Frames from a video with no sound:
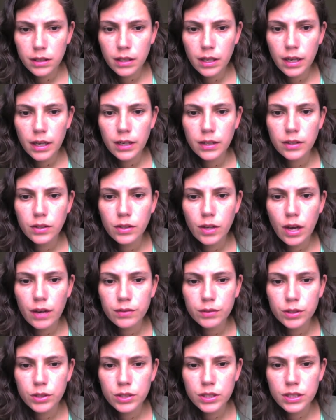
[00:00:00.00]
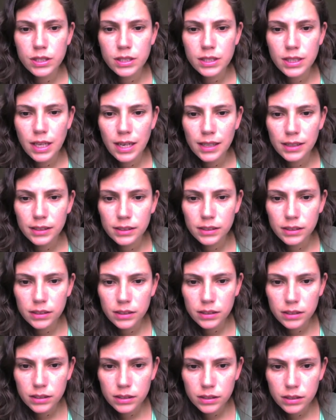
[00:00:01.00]
and you have to install
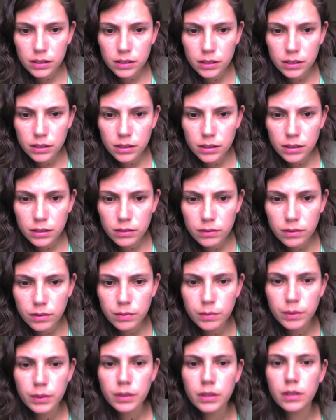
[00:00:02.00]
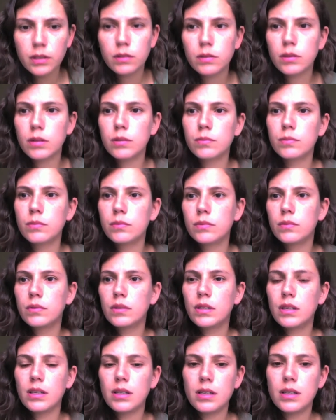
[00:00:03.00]
it in the Chrome.
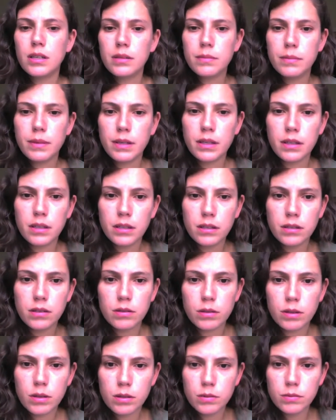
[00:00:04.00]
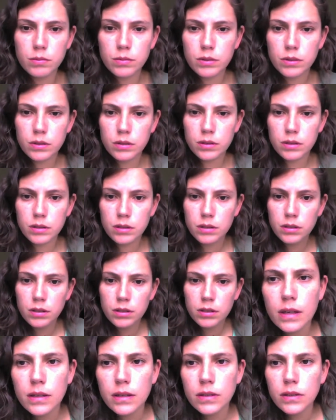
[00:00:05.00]
But I need Chrome.
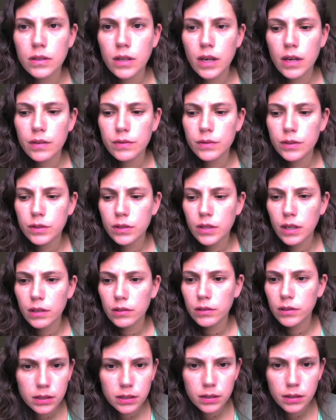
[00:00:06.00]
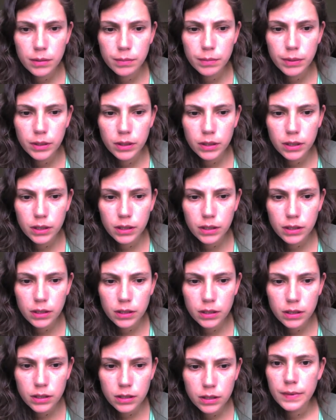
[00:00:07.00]
So you have to download a plugin.
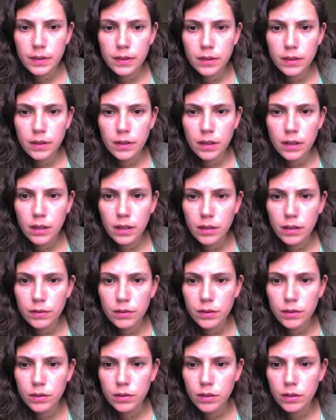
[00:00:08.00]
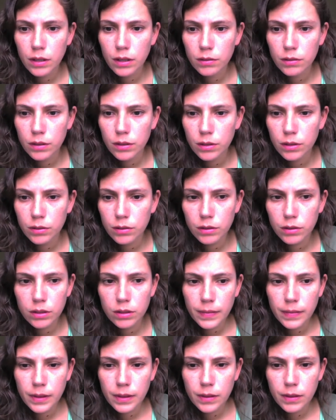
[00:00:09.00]
So now I have to download
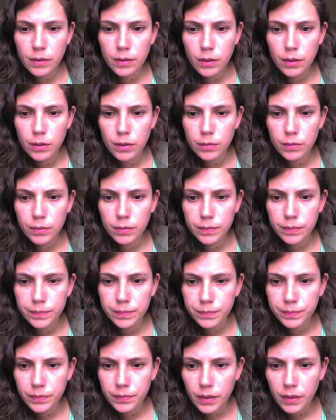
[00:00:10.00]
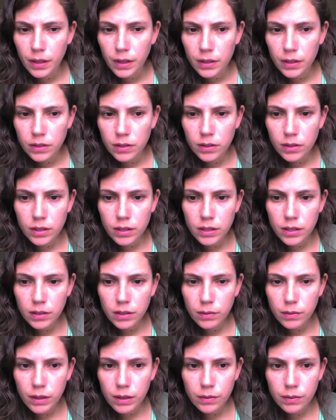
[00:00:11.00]
Chrome. So these are
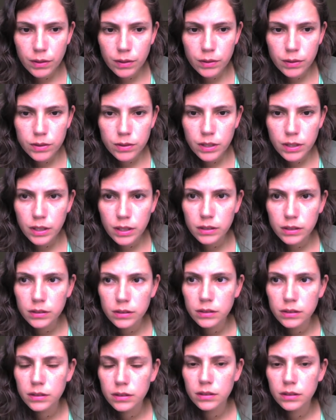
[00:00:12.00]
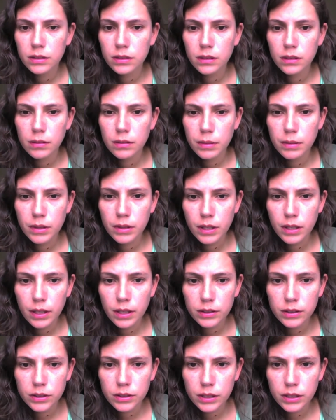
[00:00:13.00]
one of those things about the
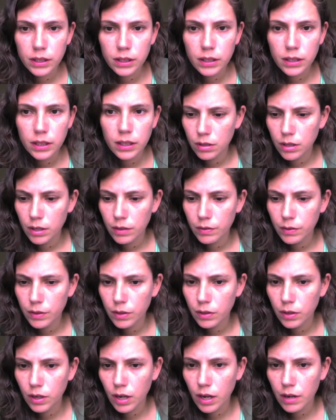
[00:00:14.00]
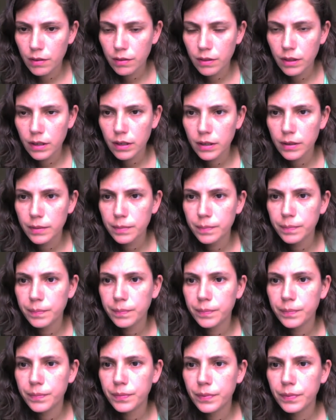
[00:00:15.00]
internet that if you don't have the